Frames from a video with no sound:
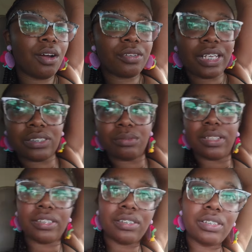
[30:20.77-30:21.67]
Oh, that's
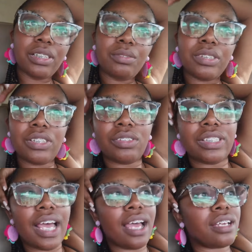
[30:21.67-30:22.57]
why. It was no
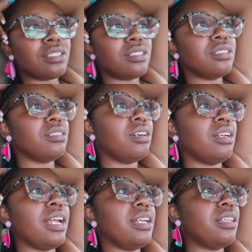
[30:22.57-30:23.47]
tax
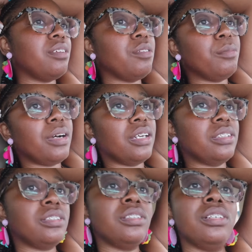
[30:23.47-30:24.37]
on anything we bought.
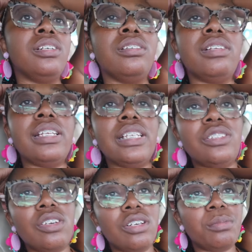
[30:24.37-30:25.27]
Mm-hmm. Like, they
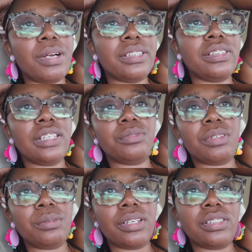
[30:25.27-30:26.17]
told her a price, that's
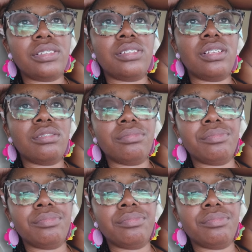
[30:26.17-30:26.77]
what it was.